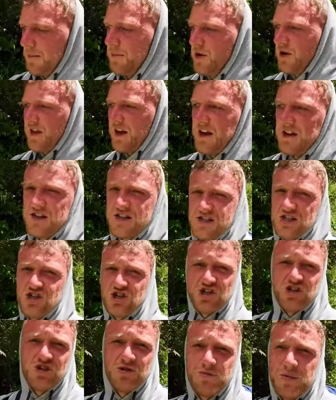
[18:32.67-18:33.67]
put that in the
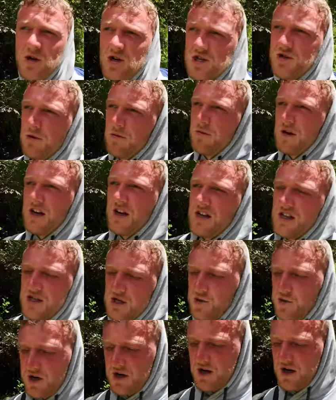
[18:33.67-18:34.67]
suggestion box when we get
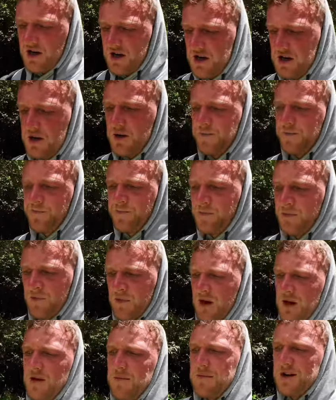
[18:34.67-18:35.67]
to
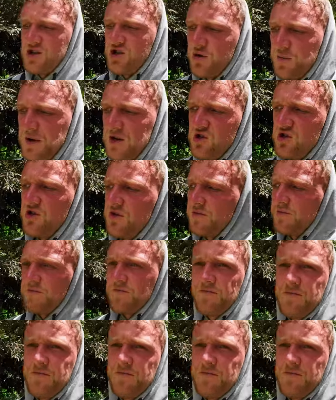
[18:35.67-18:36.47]
Machu Picchu.